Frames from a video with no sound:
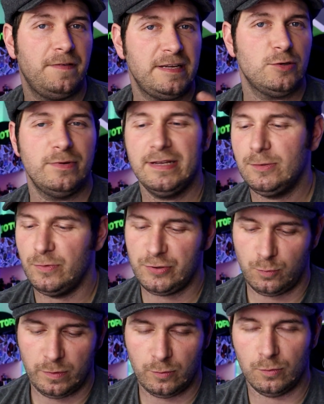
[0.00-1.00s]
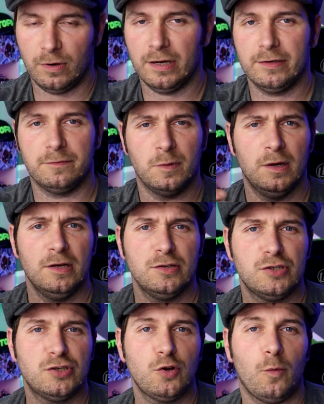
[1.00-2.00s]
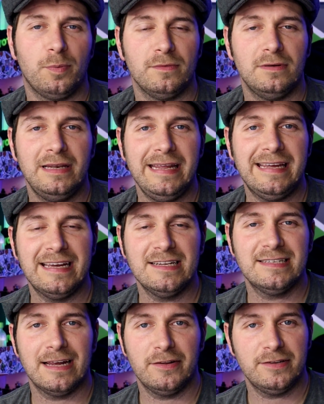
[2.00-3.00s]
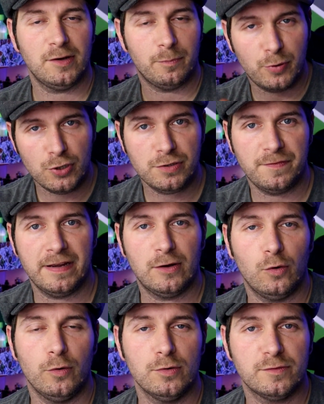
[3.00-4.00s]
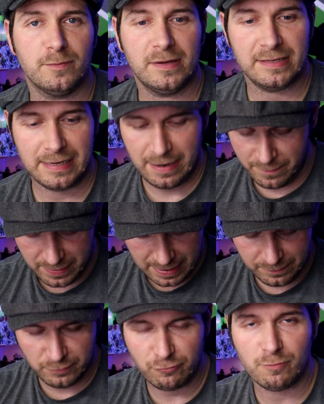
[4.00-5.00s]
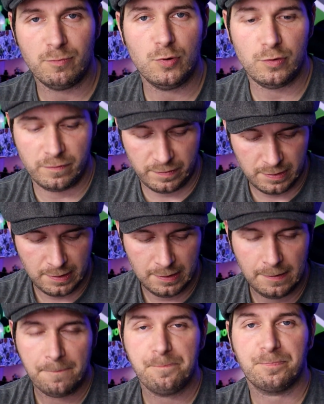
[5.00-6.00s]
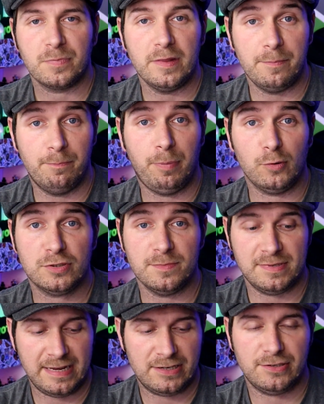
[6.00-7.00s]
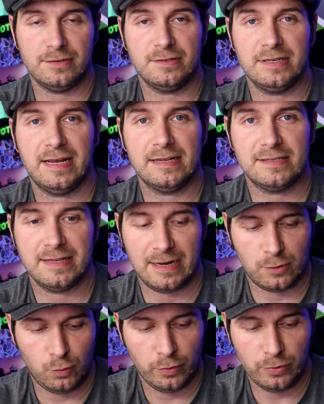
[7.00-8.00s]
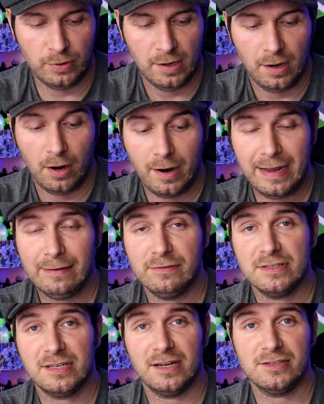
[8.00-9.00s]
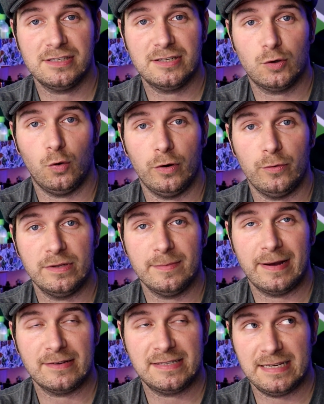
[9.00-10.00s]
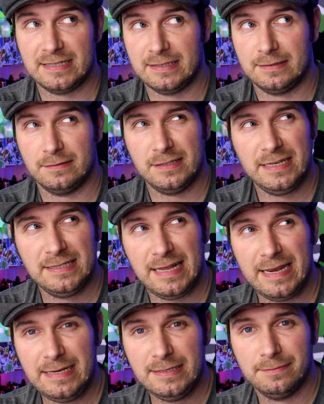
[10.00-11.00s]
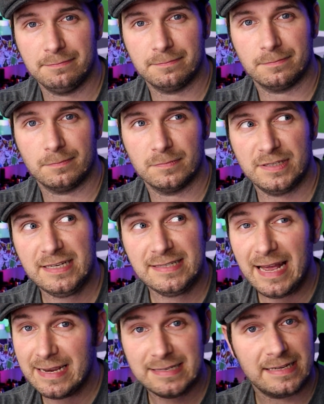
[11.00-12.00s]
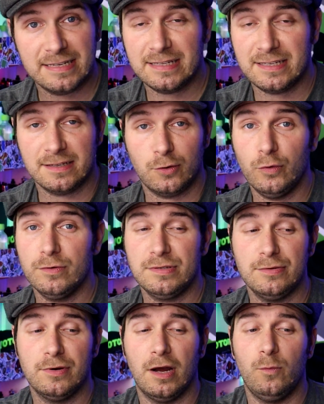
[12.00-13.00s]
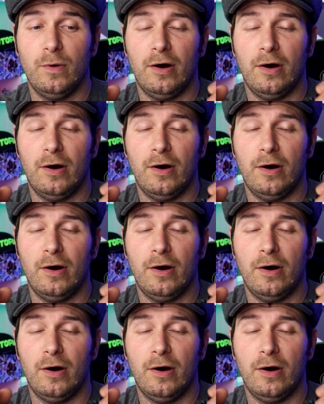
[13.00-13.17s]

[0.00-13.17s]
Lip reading: feature with this which will kind of stop leakage. Now, these are push fit coils from underneath, and you have to remove the bottom section to get to that coil. I haven't touched this coil in about six days. 6 days, and the coil's still going